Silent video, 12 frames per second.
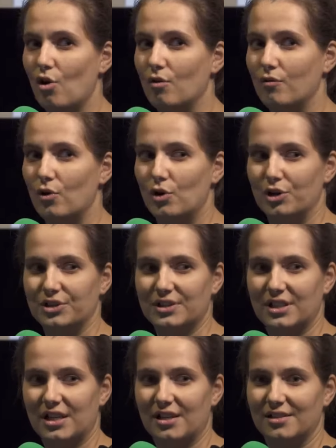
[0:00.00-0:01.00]
award
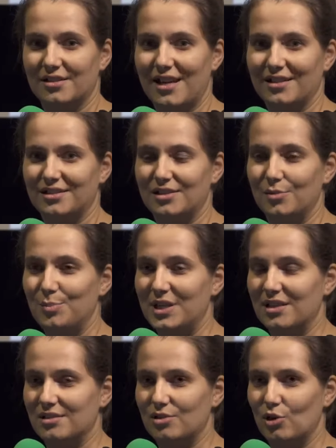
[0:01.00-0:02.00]
at the
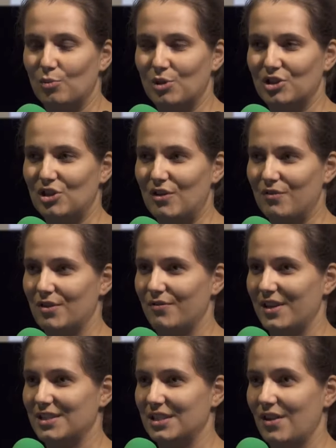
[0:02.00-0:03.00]
biggest documentary film
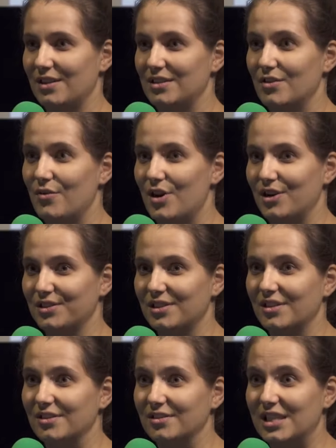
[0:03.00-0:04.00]
festival in the world,
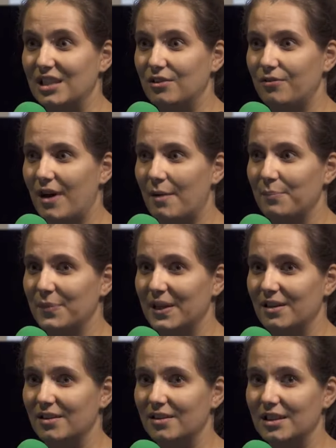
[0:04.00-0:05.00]
ITFA,
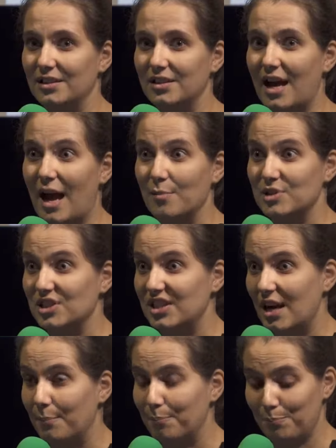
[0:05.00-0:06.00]
in
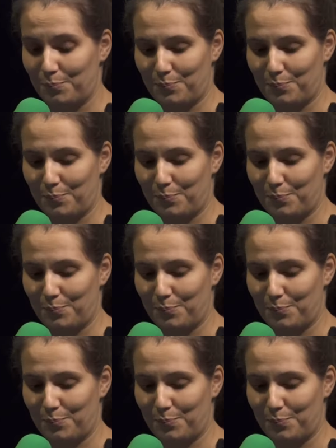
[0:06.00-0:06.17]
Amsterdam.